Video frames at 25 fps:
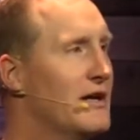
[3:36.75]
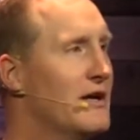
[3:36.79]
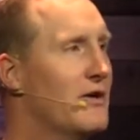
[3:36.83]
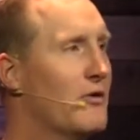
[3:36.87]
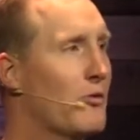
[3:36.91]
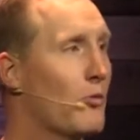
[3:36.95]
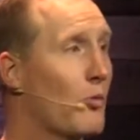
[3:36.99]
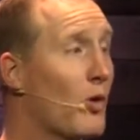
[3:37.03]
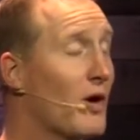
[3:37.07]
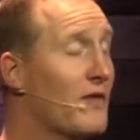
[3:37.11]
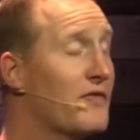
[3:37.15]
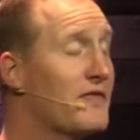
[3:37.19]

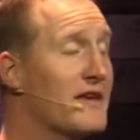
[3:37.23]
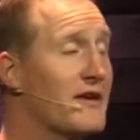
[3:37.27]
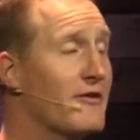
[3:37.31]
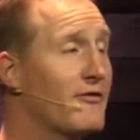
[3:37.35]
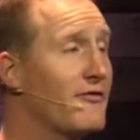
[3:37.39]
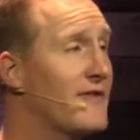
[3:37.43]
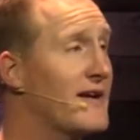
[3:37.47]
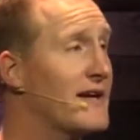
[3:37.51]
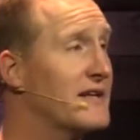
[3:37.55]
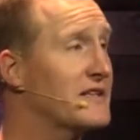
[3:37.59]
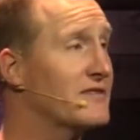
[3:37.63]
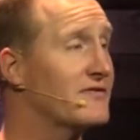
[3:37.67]
what the
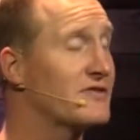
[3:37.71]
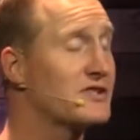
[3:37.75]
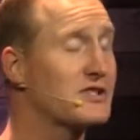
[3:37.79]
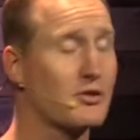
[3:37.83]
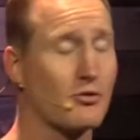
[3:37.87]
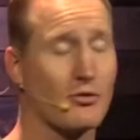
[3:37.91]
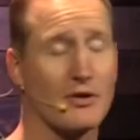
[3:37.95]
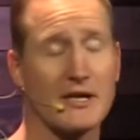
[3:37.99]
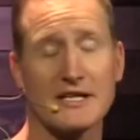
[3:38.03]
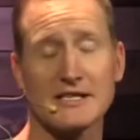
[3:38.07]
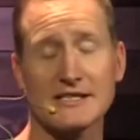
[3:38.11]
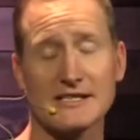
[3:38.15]
effect of
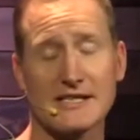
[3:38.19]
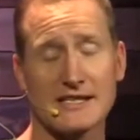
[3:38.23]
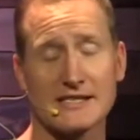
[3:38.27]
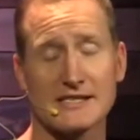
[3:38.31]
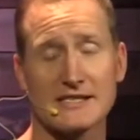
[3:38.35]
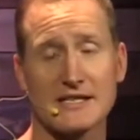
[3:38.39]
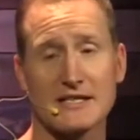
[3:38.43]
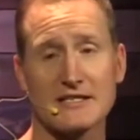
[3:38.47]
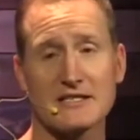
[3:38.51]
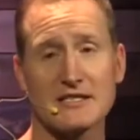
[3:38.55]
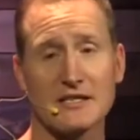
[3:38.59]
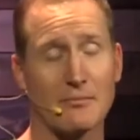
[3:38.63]
screens has
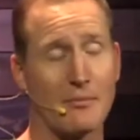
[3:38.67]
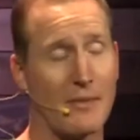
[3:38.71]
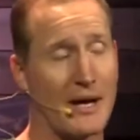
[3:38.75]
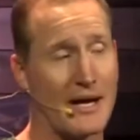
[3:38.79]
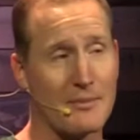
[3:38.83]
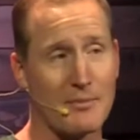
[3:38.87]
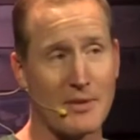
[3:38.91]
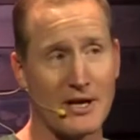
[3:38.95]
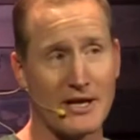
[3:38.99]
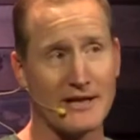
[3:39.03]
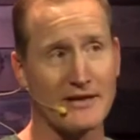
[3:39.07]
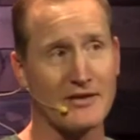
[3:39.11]
done to my
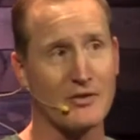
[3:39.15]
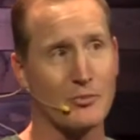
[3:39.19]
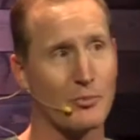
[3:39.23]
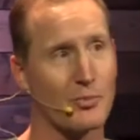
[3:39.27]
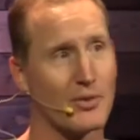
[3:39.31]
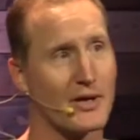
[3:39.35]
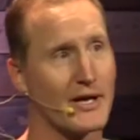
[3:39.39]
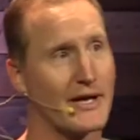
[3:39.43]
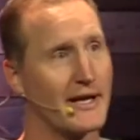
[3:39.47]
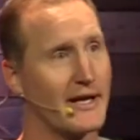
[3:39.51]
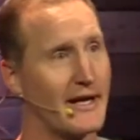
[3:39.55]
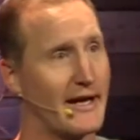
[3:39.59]
mind,
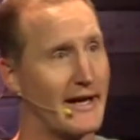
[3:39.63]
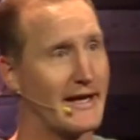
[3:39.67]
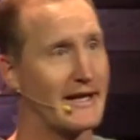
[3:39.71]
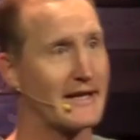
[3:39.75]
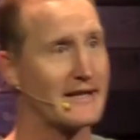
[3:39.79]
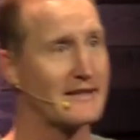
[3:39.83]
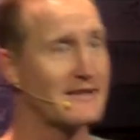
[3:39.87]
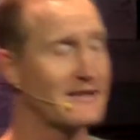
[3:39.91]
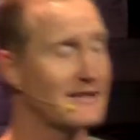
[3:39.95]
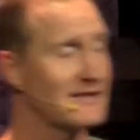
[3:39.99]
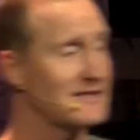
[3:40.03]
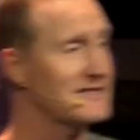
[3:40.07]
but
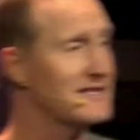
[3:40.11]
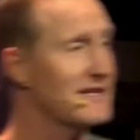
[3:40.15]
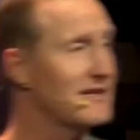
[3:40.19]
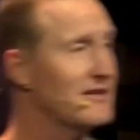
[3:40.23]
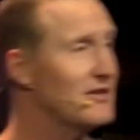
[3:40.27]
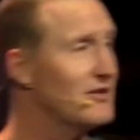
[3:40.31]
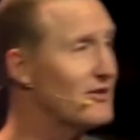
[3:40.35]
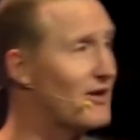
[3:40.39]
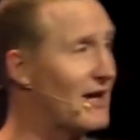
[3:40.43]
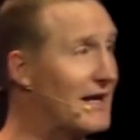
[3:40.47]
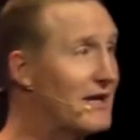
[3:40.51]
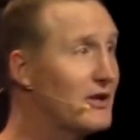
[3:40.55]
I can tell
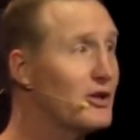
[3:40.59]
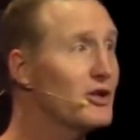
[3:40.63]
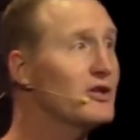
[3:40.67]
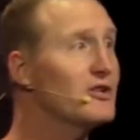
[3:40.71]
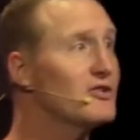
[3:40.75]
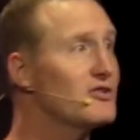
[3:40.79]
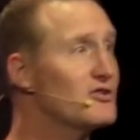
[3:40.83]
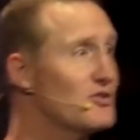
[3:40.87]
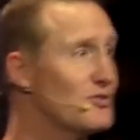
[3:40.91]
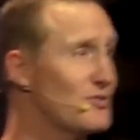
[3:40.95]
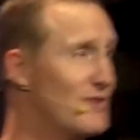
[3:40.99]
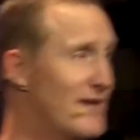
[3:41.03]
you I
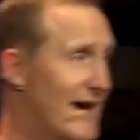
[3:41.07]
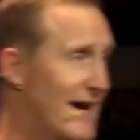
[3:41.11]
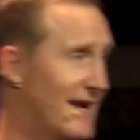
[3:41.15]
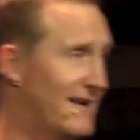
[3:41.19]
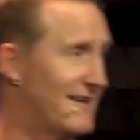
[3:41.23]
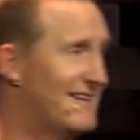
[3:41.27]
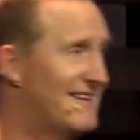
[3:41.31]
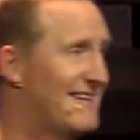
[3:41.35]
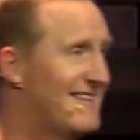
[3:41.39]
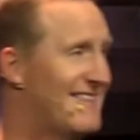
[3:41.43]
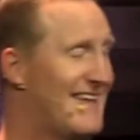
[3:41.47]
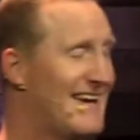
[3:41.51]
couldn't do that.
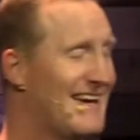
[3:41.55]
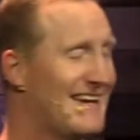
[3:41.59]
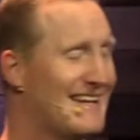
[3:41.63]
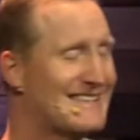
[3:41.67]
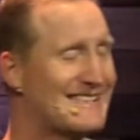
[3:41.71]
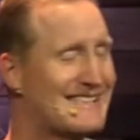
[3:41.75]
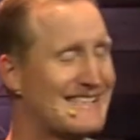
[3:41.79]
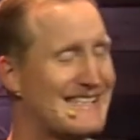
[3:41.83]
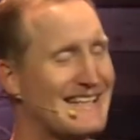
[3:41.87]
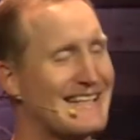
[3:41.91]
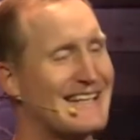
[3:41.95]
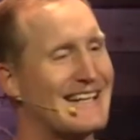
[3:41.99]

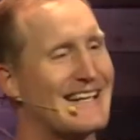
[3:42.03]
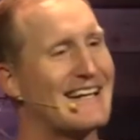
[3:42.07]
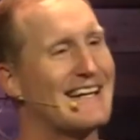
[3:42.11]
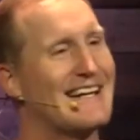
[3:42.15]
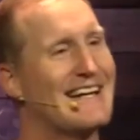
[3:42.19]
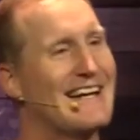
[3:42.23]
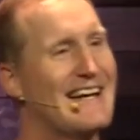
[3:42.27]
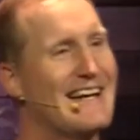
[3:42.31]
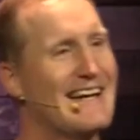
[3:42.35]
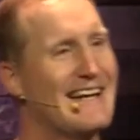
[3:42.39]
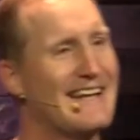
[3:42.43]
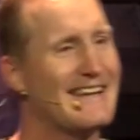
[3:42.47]

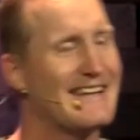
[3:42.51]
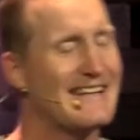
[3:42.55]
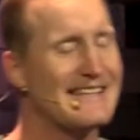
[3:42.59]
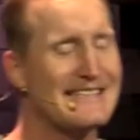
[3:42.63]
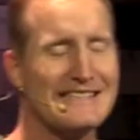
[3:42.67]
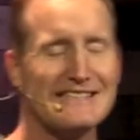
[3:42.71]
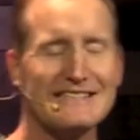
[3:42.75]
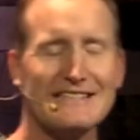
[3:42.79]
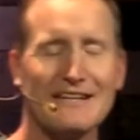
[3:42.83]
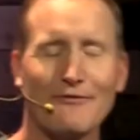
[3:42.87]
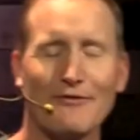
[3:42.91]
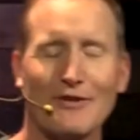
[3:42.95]
That's
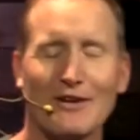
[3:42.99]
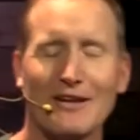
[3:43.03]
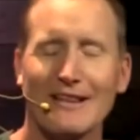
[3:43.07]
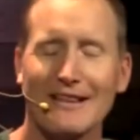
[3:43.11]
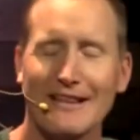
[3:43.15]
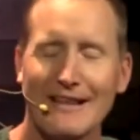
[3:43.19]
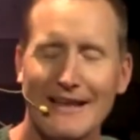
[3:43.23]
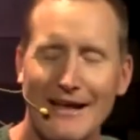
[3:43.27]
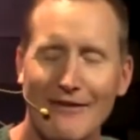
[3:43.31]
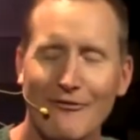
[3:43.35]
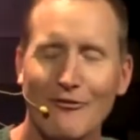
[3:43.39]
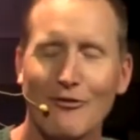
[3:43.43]
a different
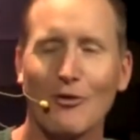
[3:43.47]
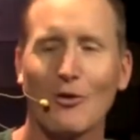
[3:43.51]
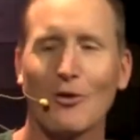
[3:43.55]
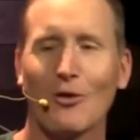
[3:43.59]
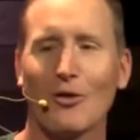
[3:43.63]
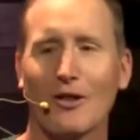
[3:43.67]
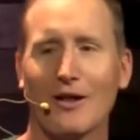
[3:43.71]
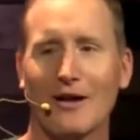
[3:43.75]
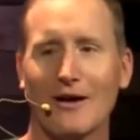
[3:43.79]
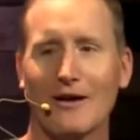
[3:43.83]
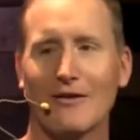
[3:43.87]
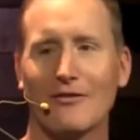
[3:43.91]

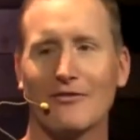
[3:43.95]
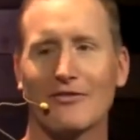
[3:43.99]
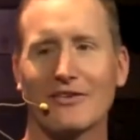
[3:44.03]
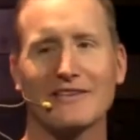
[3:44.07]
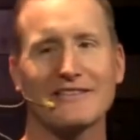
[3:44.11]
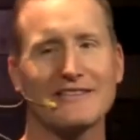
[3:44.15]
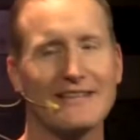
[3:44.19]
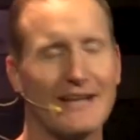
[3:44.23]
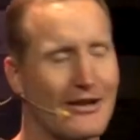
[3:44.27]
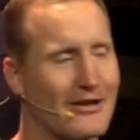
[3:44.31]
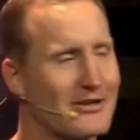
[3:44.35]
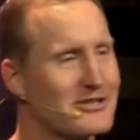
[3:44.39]
level of
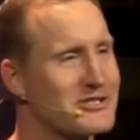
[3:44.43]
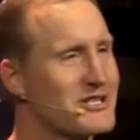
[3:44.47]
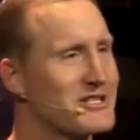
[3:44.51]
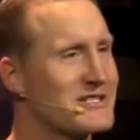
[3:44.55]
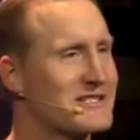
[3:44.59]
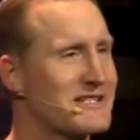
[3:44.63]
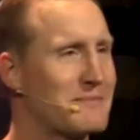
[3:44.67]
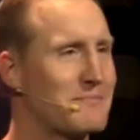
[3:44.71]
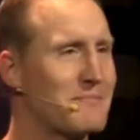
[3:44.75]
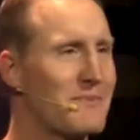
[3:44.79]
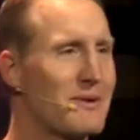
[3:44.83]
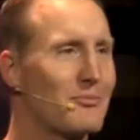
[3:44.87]

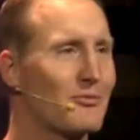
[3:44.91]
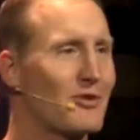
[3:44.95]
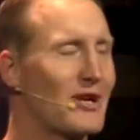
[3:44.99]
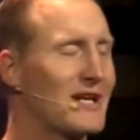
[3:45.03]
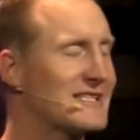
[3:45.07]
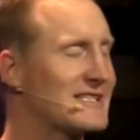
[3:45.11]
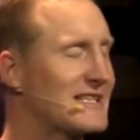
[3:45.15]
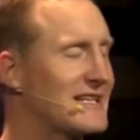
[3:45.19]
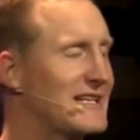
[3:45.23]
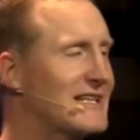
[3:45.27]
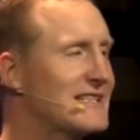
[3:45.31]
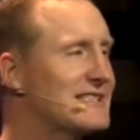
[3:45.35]
intelligence and
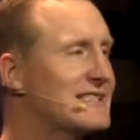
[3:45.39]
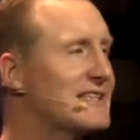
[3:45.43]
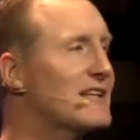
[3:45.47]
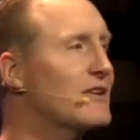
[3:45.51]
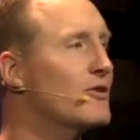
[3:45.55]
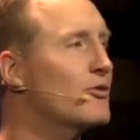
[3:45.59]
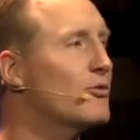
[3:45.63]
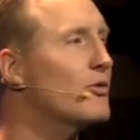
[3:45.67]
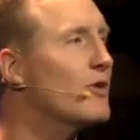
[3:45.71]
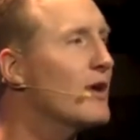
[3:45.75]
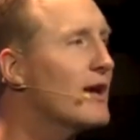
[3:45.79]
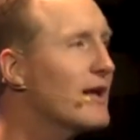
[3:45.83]
memorizing. It's
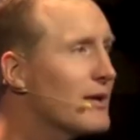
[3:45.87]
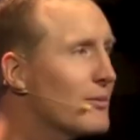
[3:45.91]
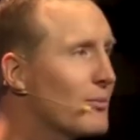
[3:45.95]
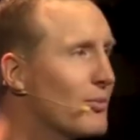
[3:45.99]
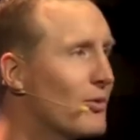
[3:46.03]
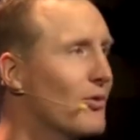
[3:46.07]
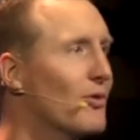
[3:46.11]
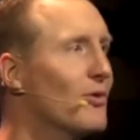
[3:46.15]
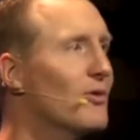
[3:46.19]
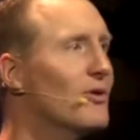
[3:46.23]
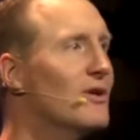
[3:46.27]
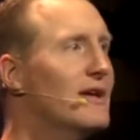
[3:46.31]

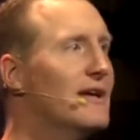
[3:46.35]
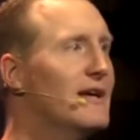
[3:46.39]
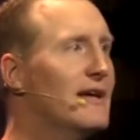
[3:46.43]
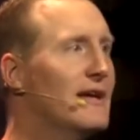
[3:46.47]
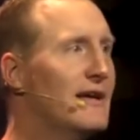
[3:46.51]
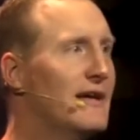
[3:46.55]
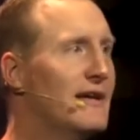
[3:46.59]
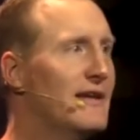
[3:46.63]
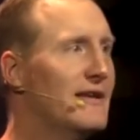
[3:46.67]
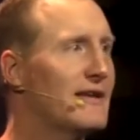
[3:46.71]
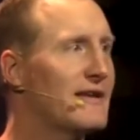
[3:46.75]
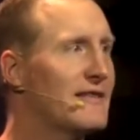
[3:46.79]
incredible
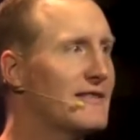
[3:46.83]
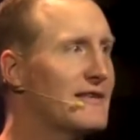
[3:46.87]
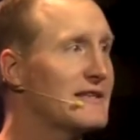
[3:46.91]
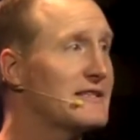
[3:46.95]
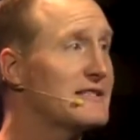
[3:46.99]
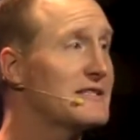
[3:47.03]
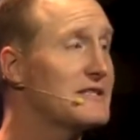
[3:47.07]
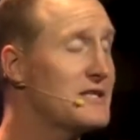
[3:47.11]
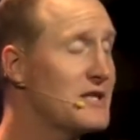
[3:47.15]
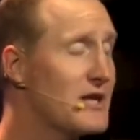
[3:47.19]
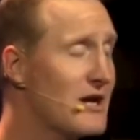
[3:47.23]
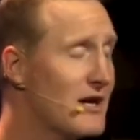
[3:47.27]
that
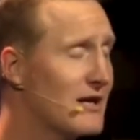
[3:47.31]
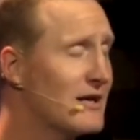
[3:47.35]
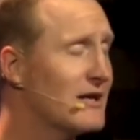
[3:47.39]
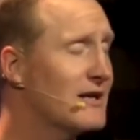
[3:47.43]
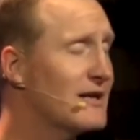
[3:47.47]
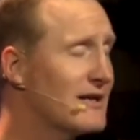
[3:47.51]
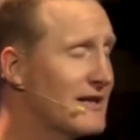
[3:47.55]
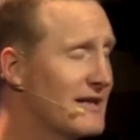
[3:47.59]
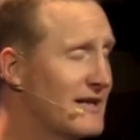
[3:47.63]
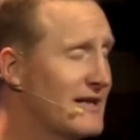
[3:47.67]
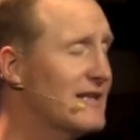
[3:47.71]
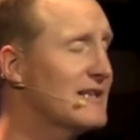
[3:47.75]
these
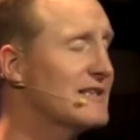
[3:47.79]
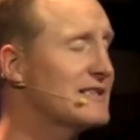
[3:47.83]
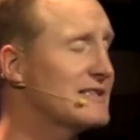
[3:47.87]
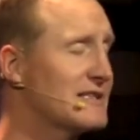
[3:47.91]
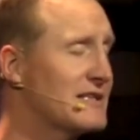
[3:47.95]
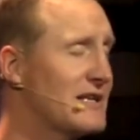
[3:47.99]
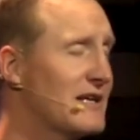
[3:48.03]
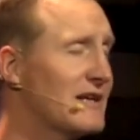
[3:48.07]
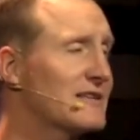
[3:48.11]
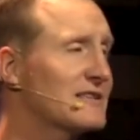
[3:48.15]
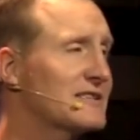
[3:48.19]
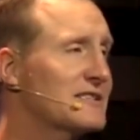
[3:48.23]
young kids
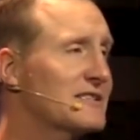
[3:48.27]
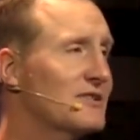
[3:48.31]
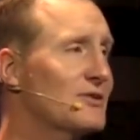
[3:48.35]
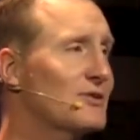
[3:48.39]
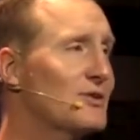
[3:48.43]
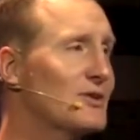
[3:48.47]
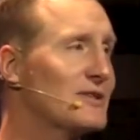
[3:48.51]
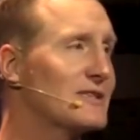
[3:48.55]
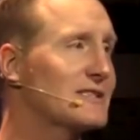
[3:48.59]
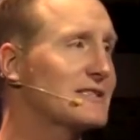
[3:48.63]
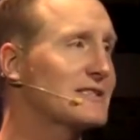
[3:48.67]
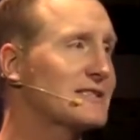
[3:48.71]
and young
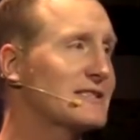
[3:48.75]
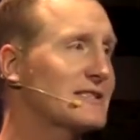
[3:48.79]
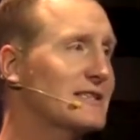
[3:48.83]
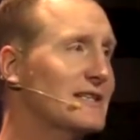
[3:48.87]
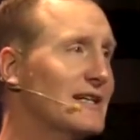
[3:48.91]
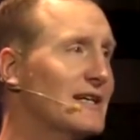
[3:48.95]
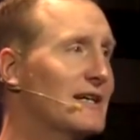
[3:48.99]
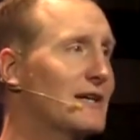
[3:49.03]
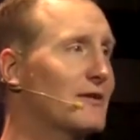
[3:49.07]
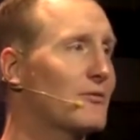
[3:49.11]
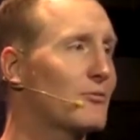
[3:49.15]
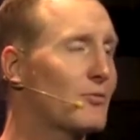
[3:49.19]
students
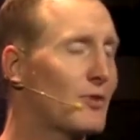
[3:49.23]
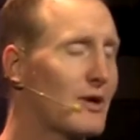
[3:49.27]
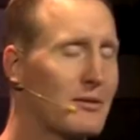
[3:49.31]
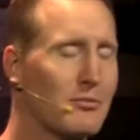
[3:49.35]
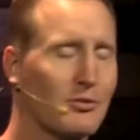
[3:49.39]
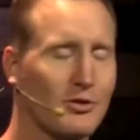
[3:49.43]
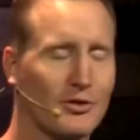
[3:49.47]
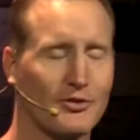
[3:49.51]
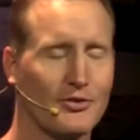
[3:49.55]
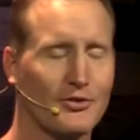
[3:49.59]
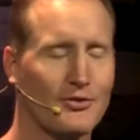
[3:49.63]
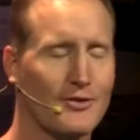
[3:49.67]
were
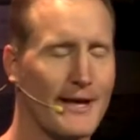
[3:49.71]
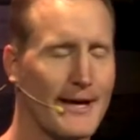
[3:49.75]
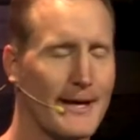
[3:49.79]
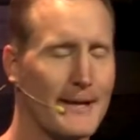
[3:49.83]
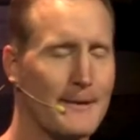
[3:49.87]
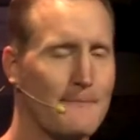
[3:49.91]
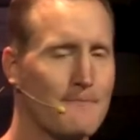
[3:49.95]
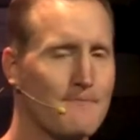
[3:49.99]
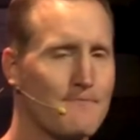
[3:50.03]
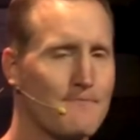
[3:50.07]
able to do that.